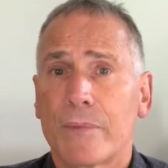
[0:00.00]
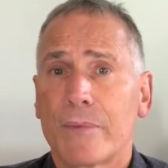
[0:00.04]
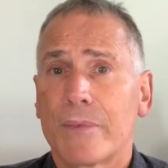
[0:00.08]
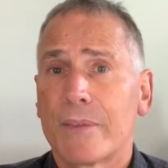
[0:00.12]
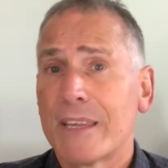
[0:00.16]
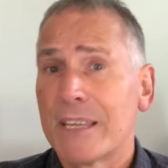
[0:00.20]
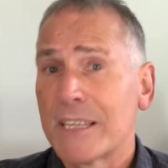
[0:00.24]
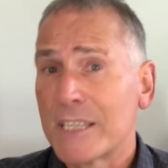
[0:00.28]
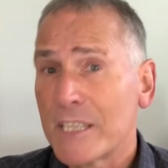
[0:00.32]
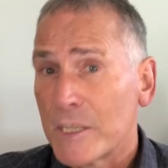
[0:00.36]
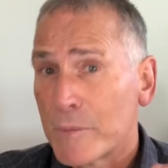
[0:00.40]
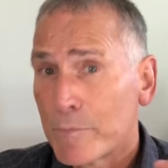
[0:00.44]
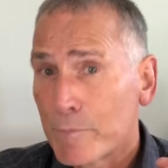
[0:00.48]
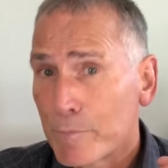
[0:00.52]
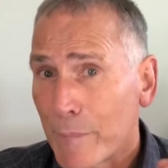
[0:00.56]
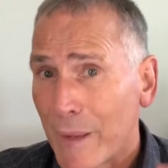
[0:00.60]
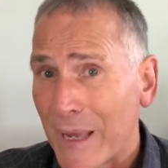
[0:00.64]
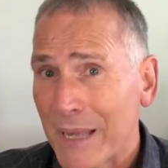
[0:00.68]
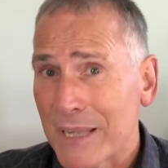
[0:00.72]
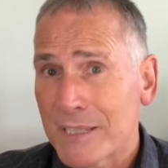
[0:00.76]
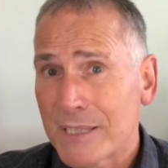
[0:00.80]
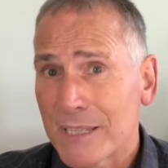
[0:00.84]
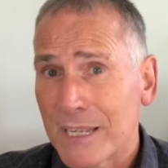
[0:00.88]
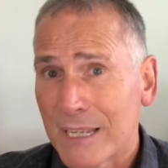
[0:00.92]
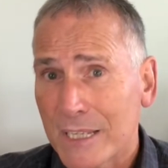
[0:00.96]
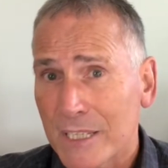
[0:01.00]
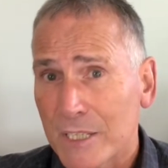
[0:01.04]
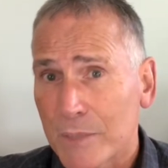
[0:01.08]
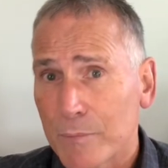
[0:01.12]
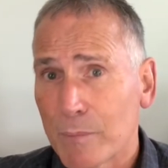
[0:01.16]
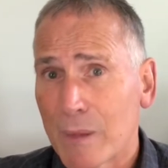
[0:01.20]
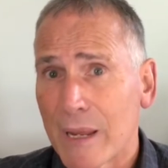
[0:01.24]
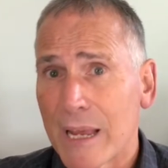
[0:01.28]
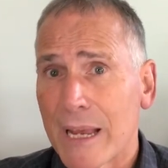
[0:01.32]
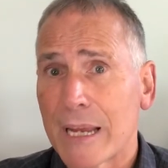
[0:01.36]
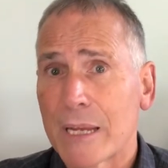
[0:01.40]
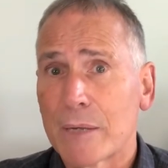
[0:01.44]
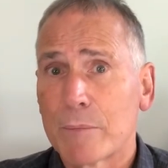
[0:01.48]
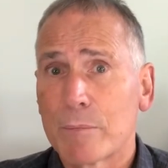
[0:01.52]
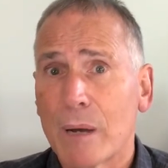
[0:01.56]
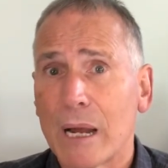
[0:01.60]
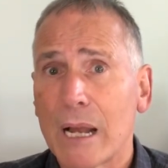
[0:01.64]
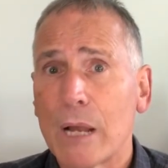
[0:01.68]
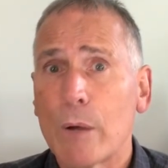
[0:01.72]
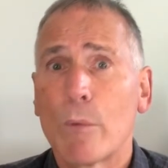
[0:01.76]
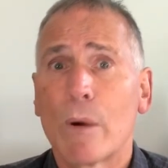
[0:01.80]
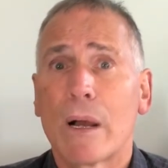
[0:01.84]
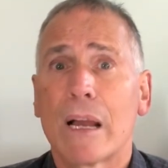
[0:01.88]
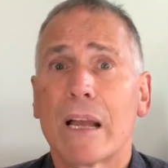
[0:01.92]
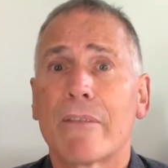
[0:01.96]
This is best explained by
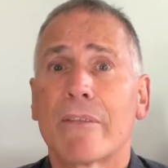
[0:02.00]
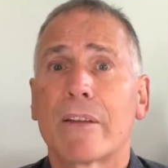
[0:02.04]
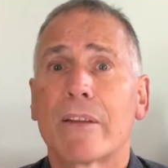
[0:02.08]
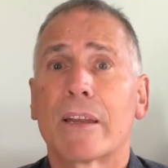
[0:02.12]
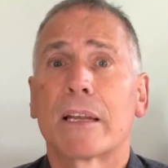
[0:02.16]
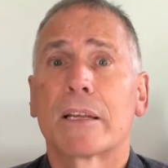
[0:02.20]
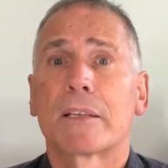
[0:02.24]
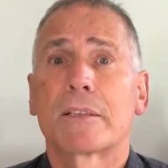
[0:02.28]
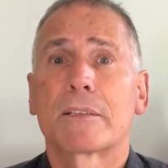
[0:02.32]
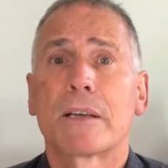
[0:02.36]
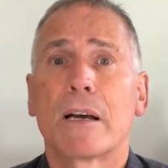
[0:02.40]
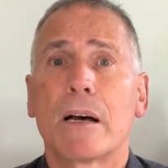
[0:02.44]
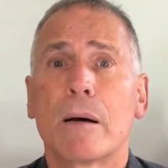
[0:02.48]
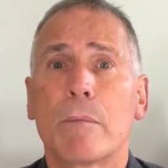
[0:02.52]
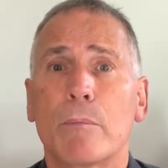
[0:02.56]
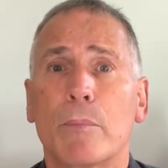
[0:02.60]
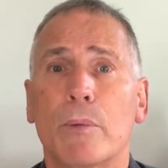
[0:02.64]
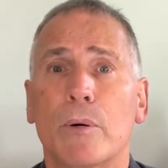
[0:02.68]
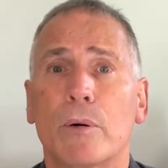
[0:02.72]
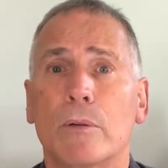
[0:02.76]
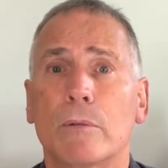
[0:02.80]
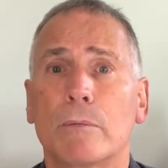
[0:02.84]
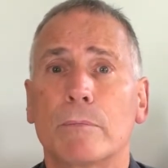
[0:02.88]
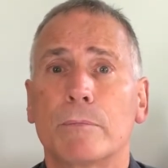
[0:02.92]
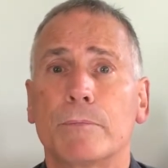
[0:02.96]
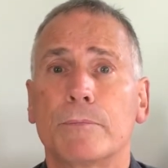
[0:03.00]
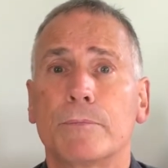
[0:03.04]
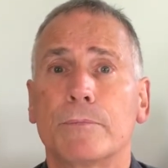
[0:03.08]
way of an example.